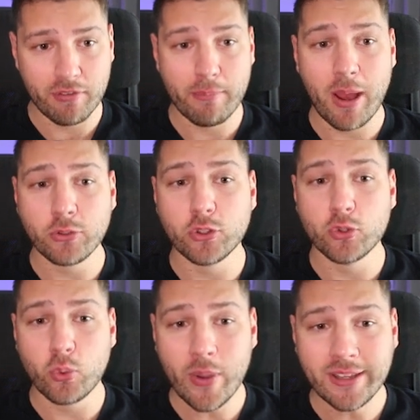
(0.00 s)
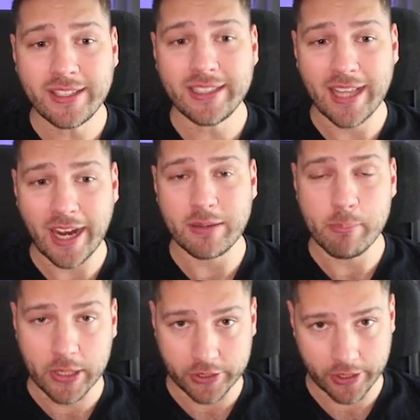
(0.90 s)
of about
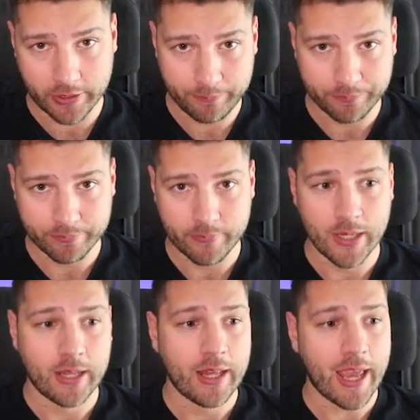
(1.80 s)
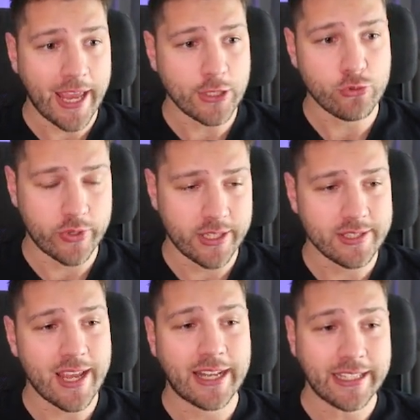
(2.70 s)
29 million
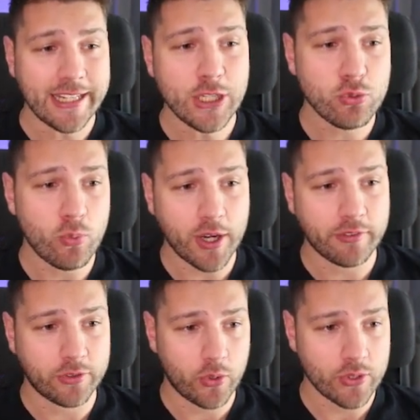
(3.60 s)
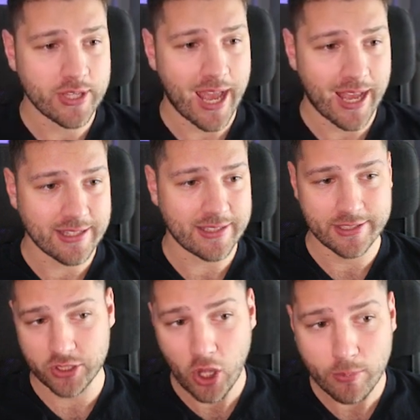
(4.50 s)
entries and each one of those has
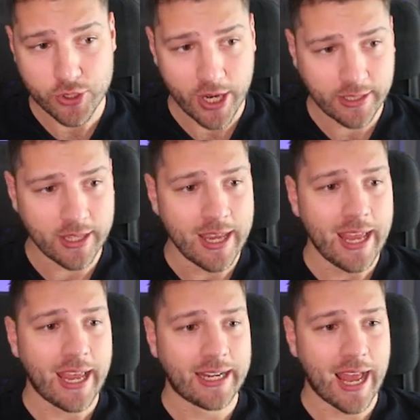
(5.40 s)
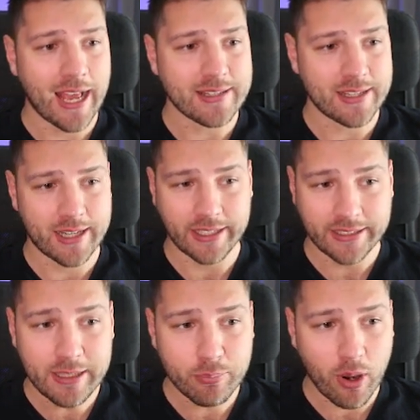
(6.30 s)
is an object and has an
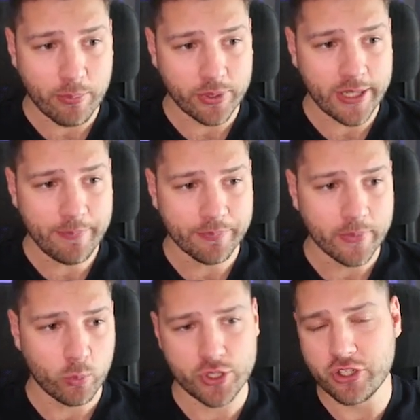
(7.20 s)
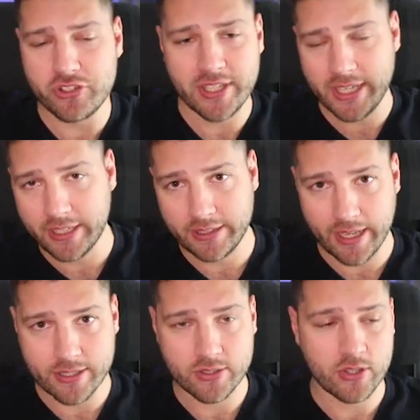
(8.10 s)
ID property which is the
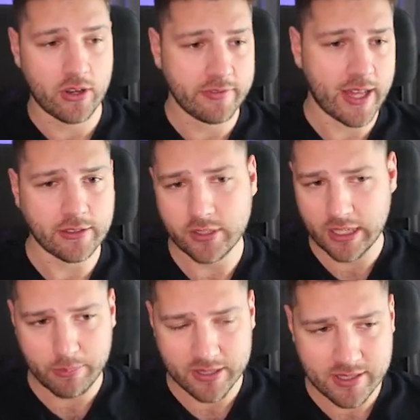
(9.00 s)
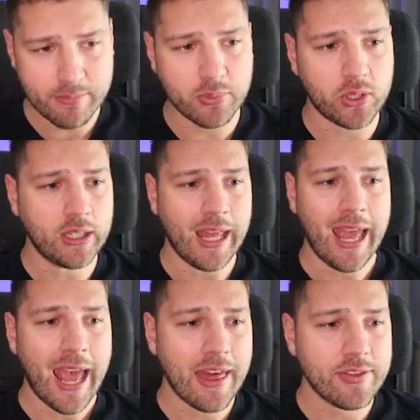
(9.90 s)
index of that to keep it simple
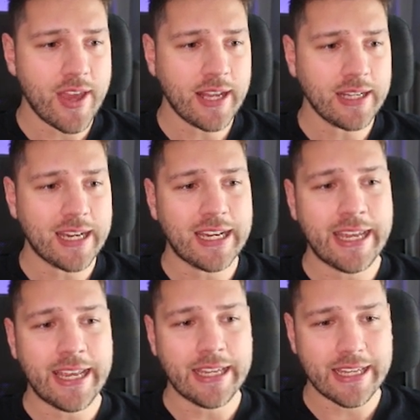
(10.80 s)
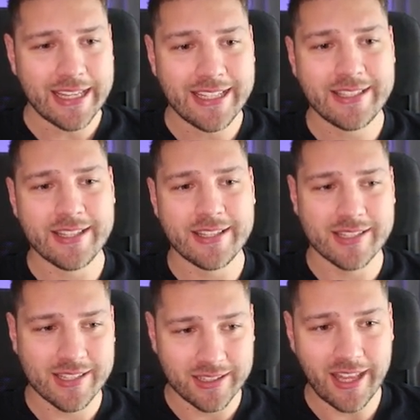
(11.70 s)
and then a is
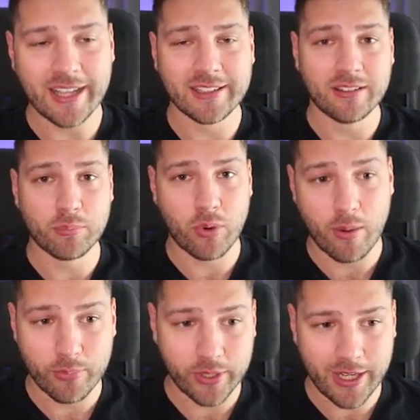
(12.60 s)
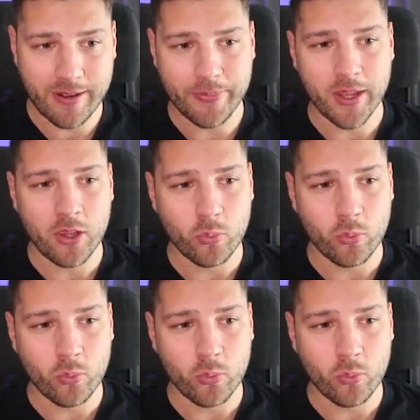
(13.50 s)
selected property